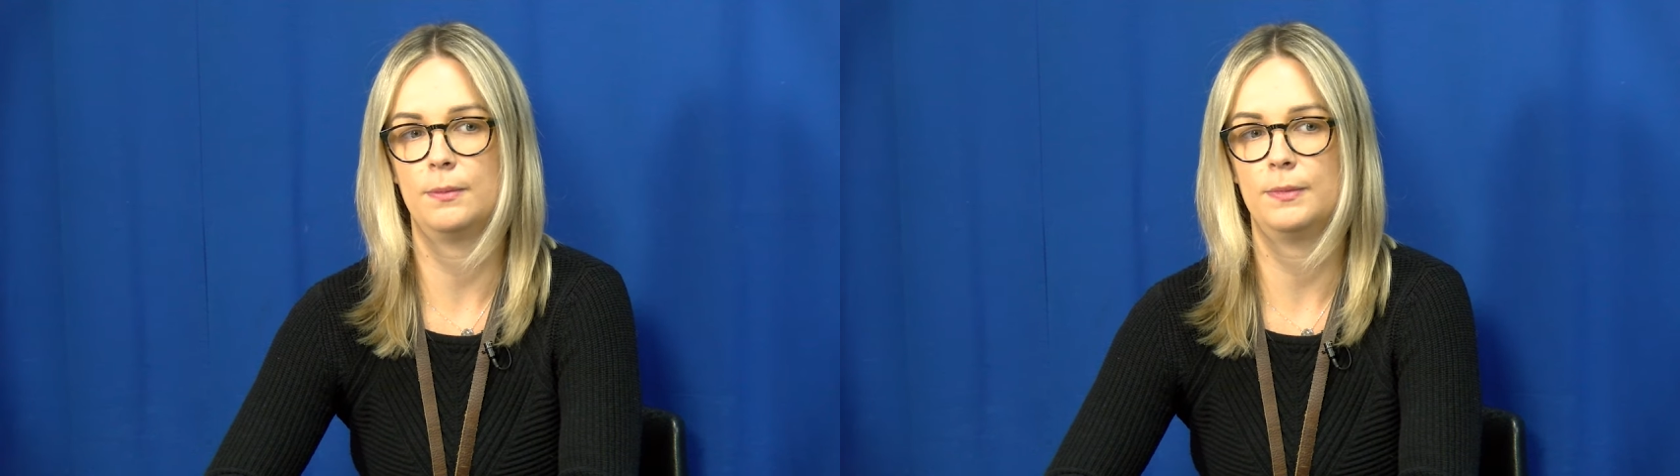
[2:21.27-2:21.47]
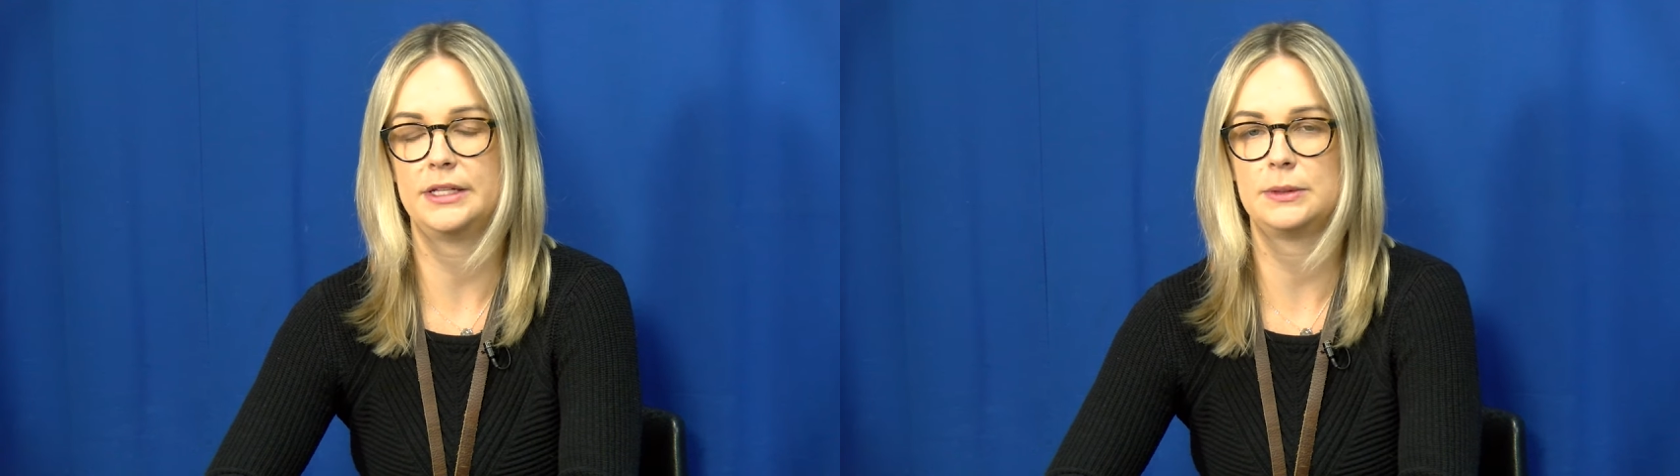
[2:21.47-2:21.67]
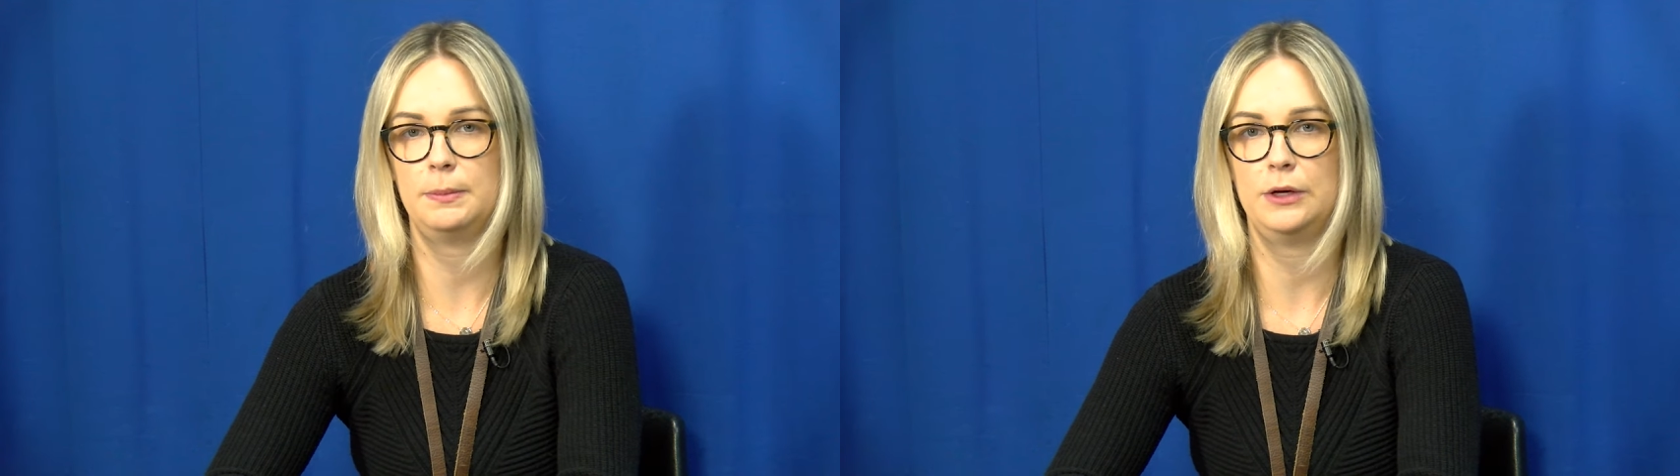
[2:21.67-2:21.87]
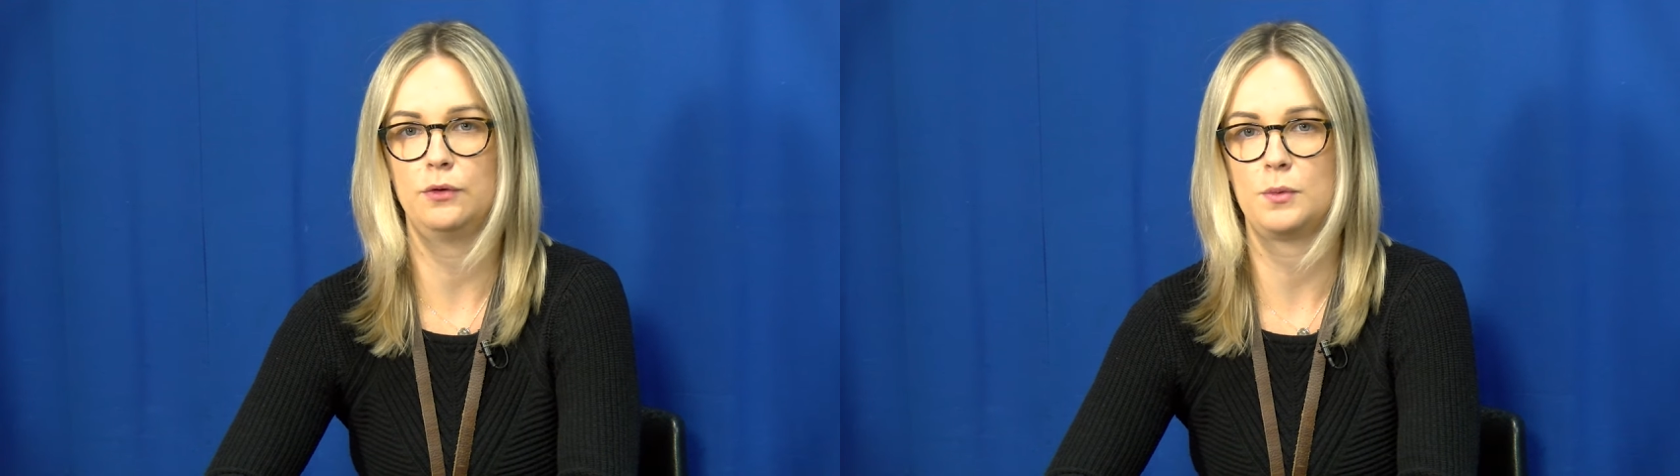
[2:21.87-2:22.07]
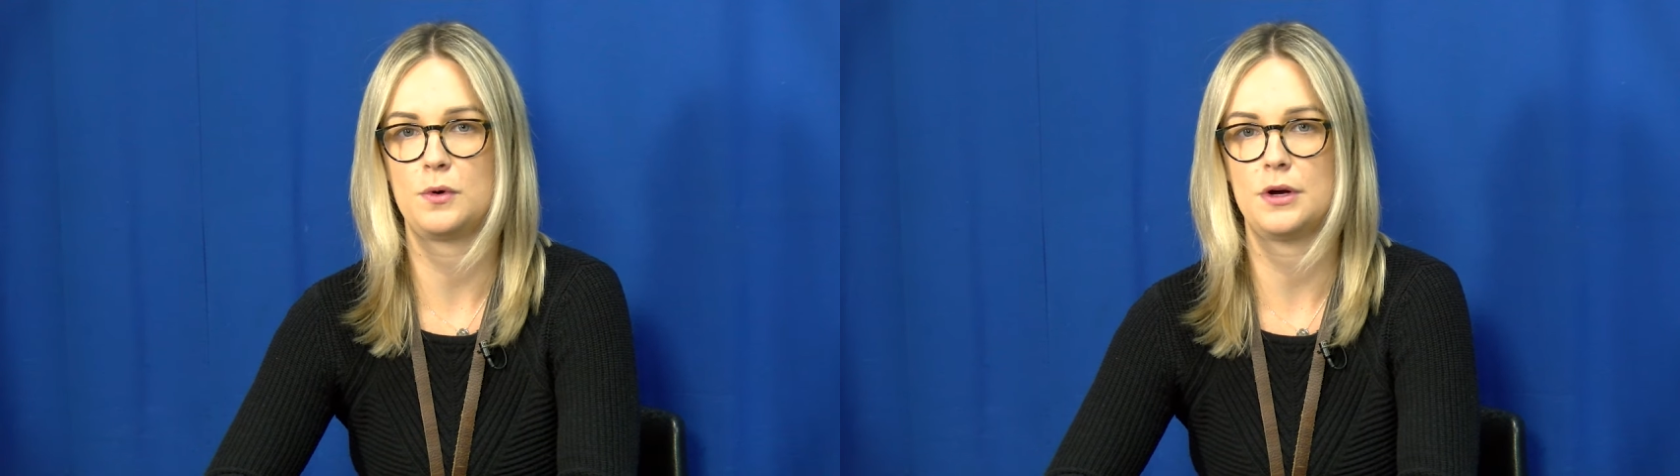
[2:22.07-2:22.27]
that's a big
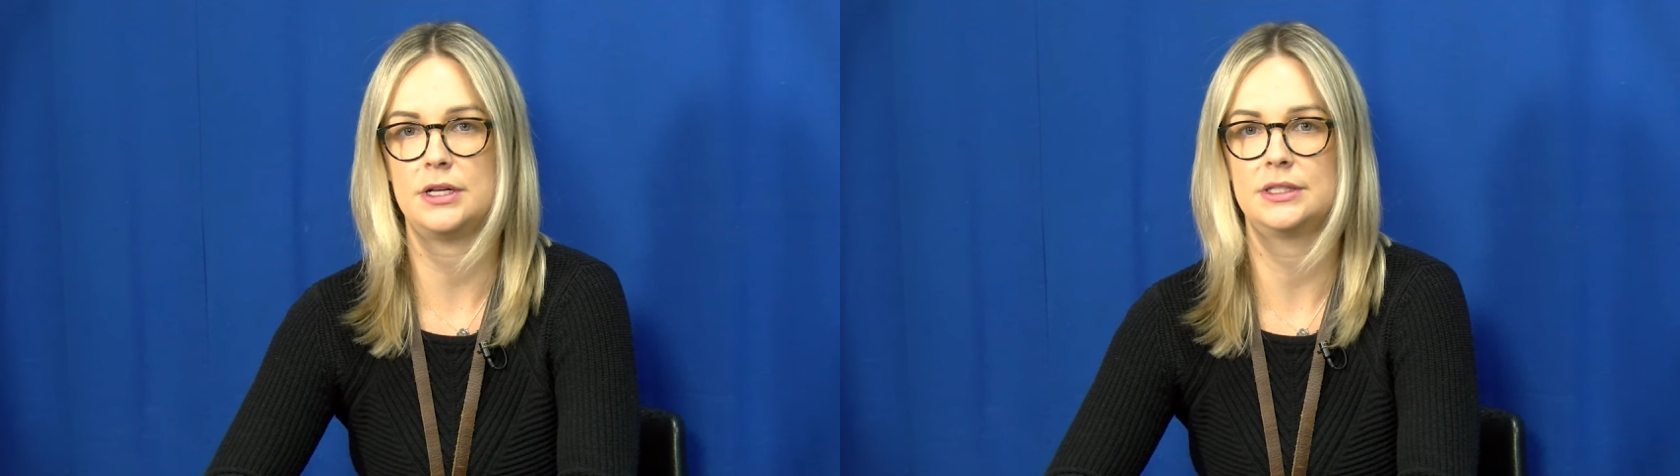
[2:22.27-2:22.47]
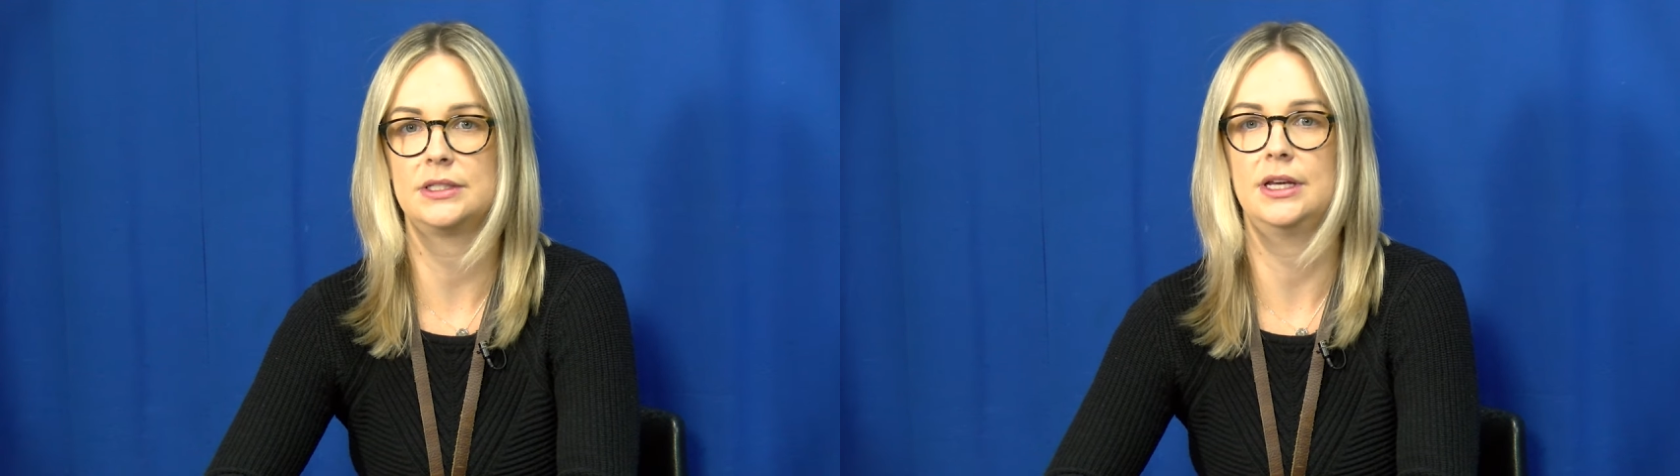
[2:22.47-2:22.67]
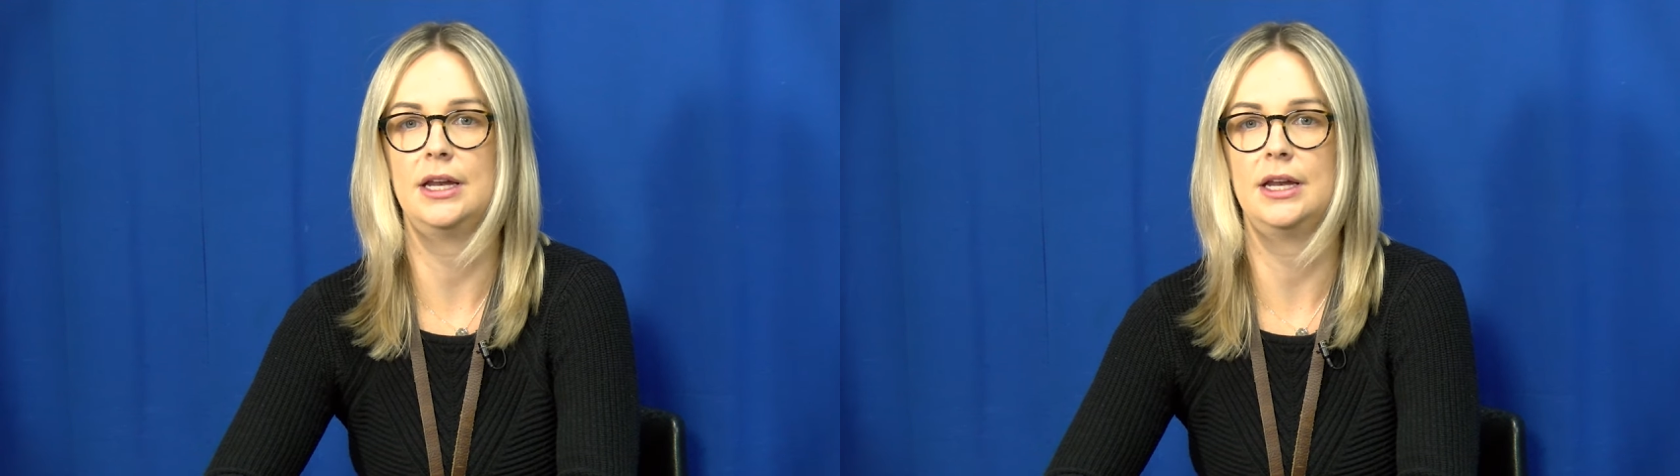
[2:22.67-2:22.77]
reward is